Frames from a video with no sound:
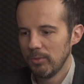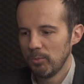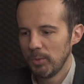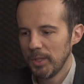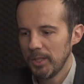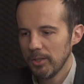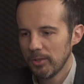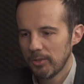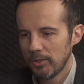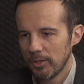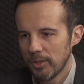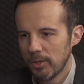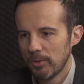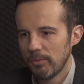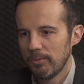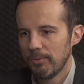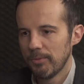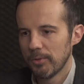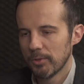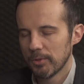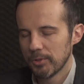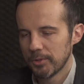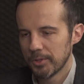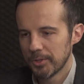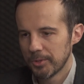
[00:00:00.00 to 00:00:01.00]
We don't know
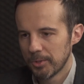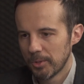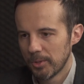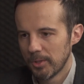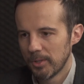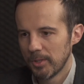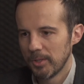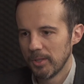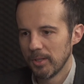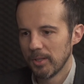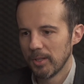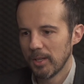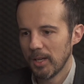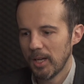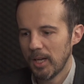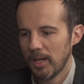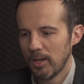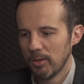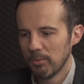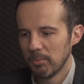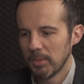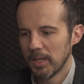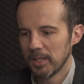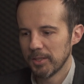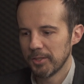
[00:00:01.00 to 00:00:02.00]
for sure
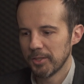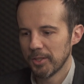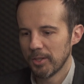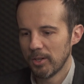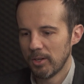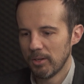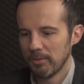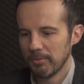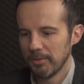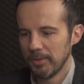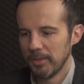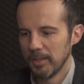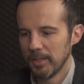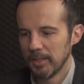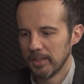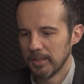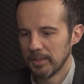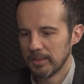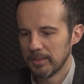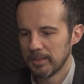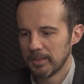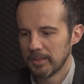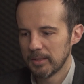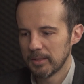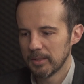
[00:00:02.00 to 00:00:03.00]
how much of
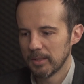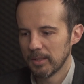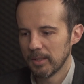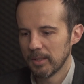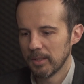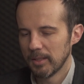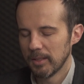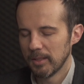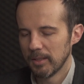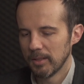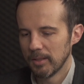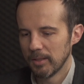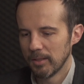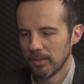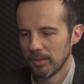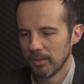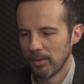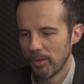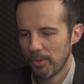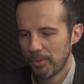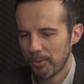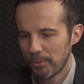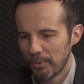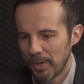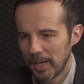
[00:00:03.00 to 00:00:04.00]
this
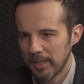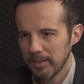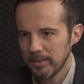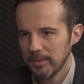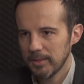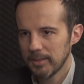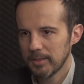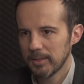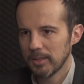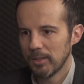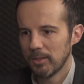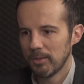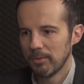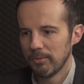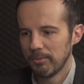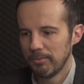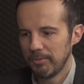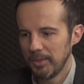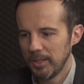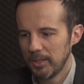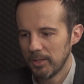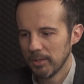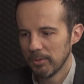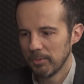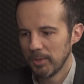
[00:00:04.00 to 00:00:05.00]
threats of
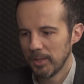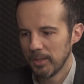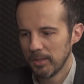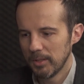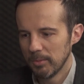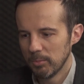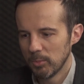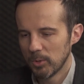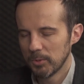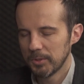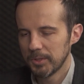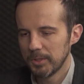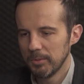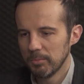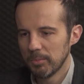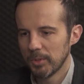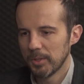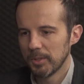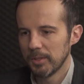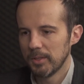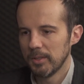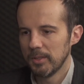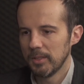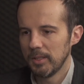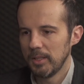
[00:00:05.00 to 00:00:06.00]
vetoing the most
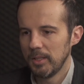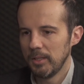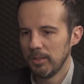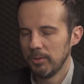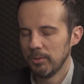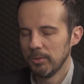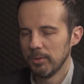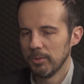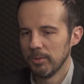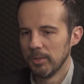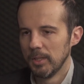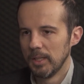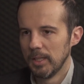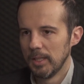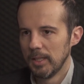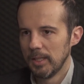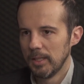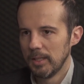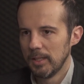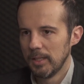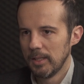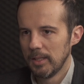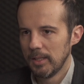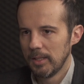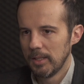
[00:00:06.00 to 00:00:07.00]
important EU
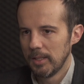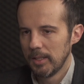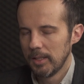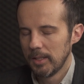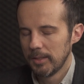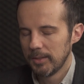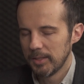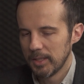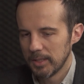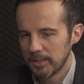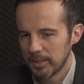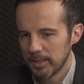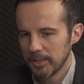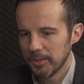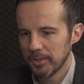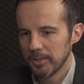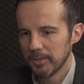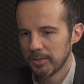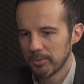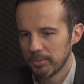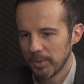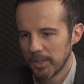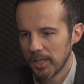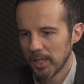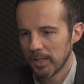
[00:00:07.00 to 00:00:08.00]

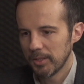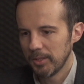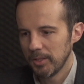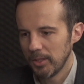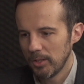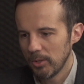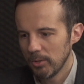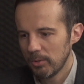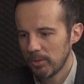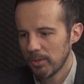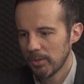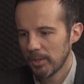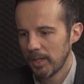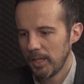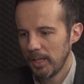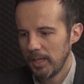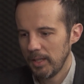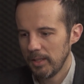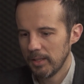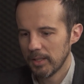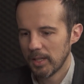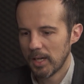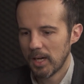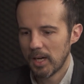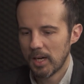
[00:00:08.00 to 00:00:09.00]
decisions regarding
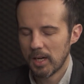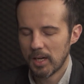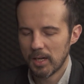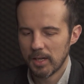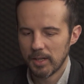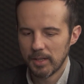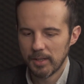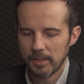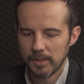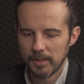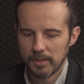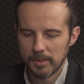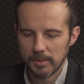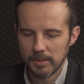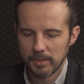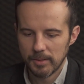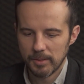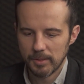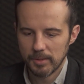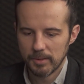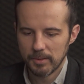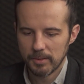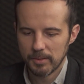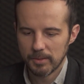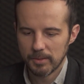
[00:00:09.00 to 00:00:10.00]
Ukraine are